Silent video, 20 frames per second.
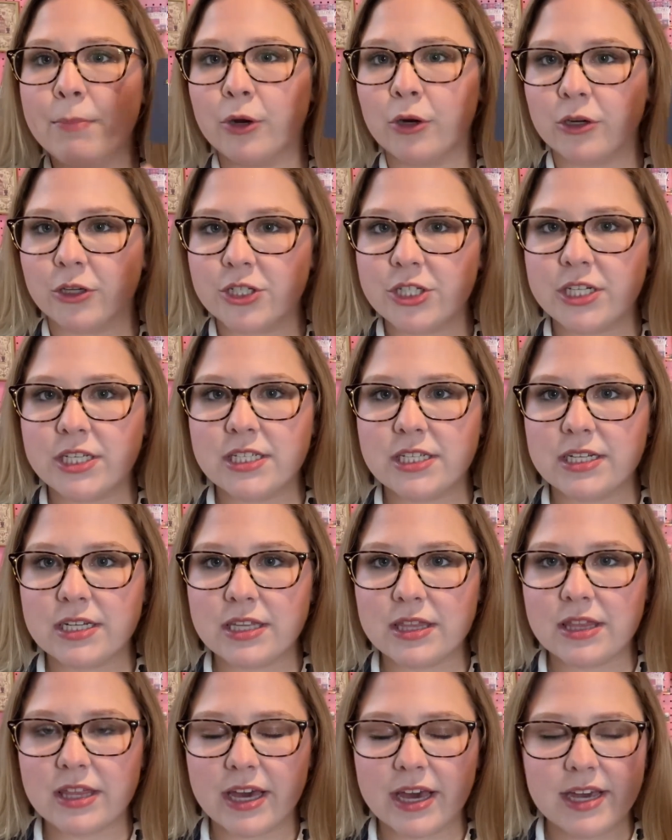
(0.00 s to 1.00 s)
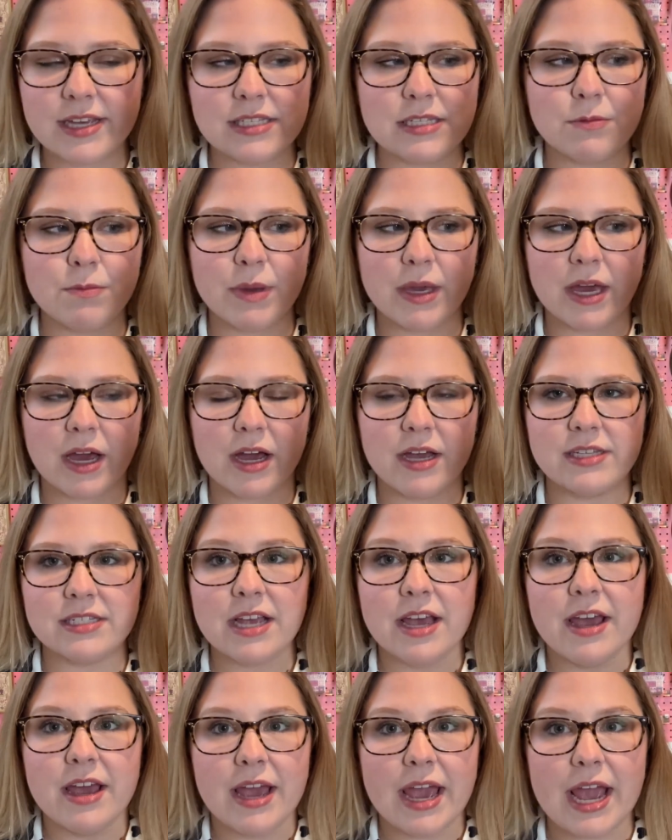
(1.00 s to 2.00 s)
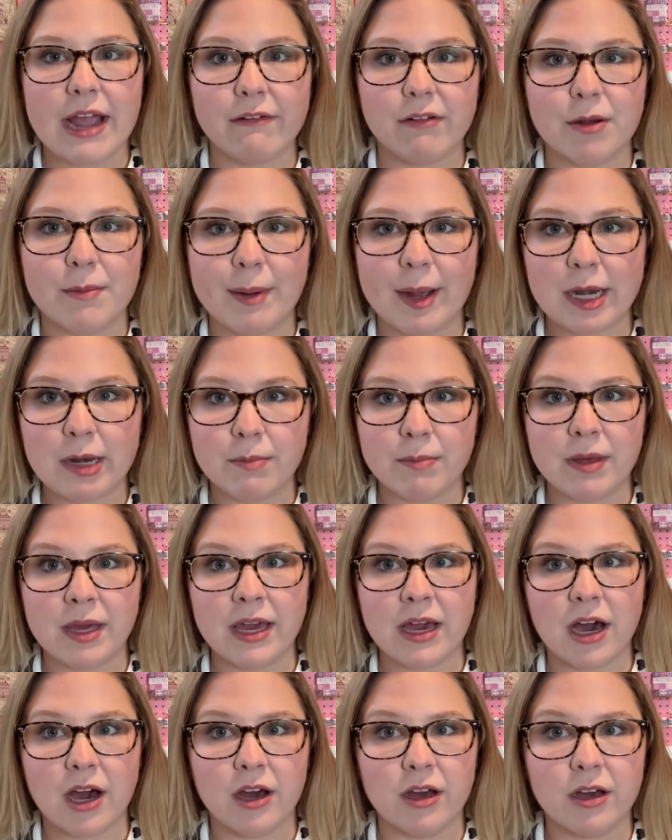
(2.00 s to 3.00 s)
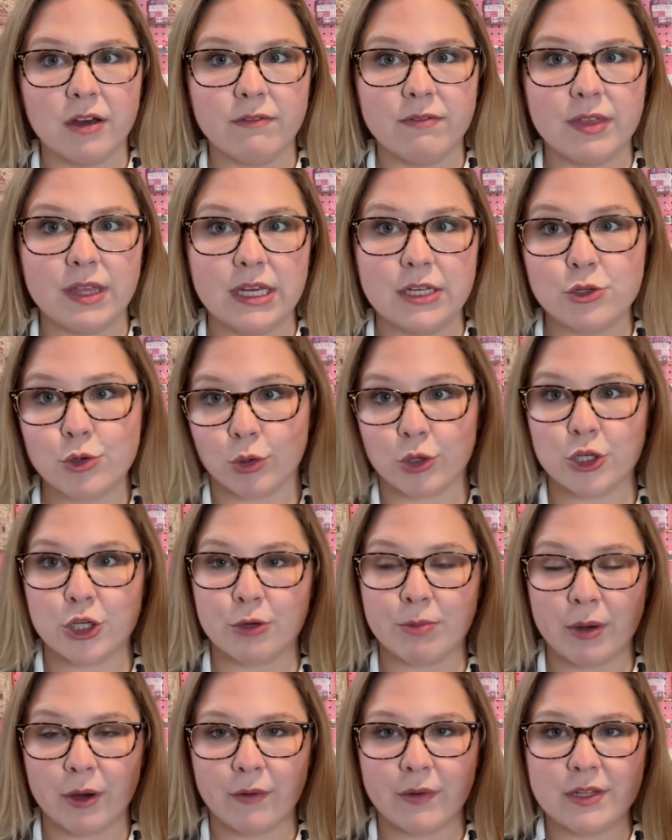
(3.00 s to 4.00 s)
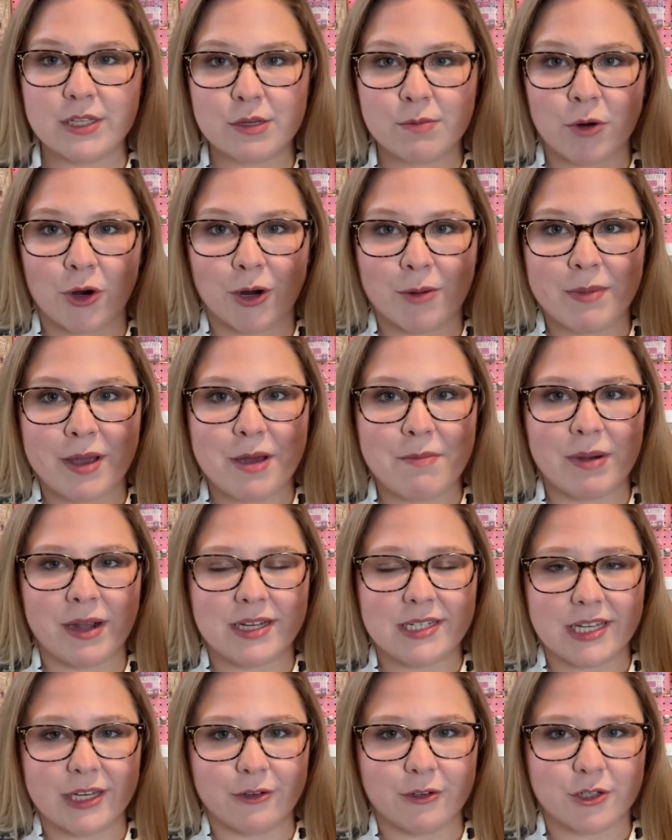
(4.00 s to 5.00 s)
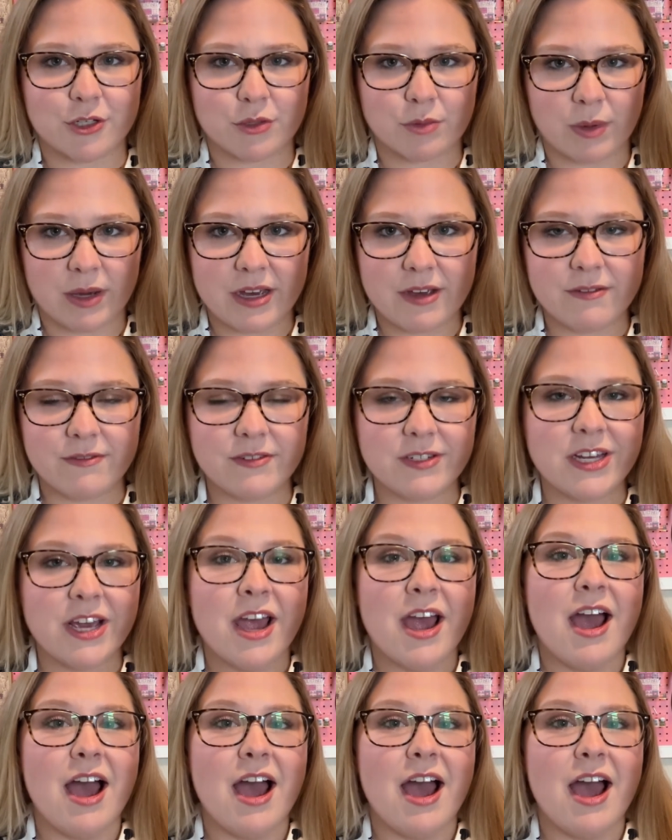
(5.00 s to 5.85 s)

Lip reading: purchased this because it reminded me of the Tortured Poets Department by Taylor Swift.